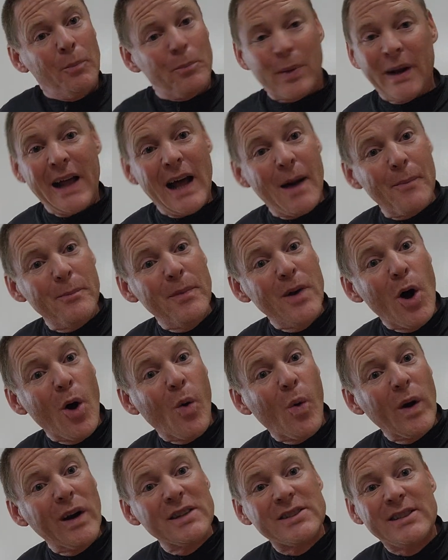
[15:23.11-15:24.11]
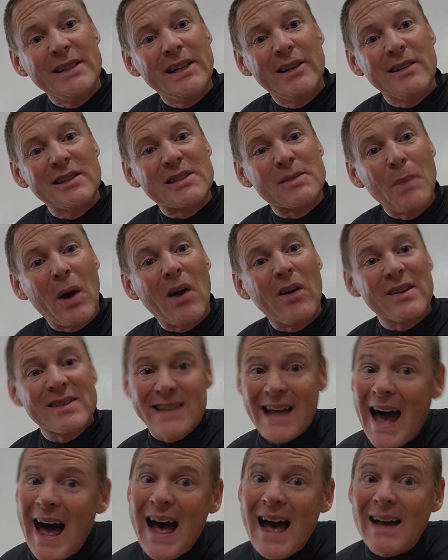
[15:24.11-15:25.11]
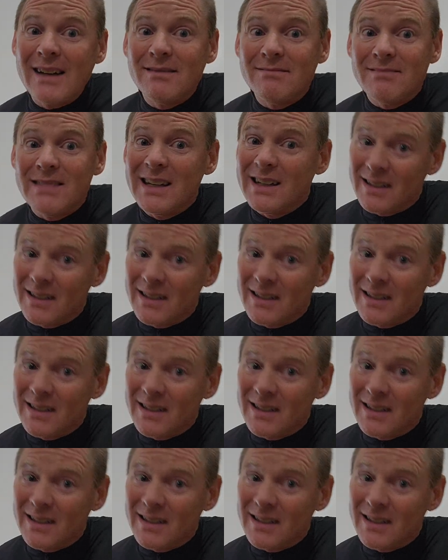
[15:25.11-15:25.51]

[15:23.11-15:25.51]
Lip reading: but I'm nowhere near as smart as God.